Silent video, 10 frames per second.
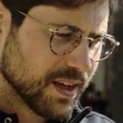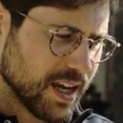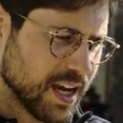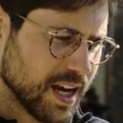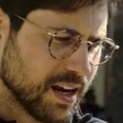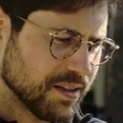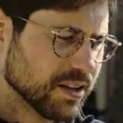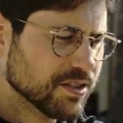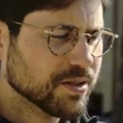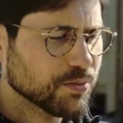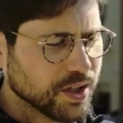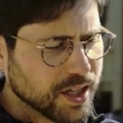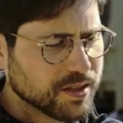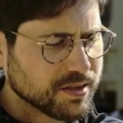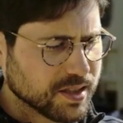And I think there's some
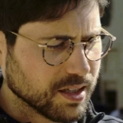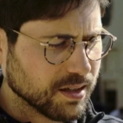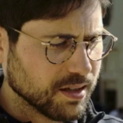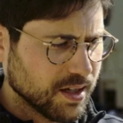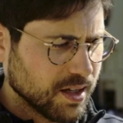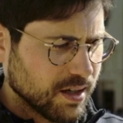really interesting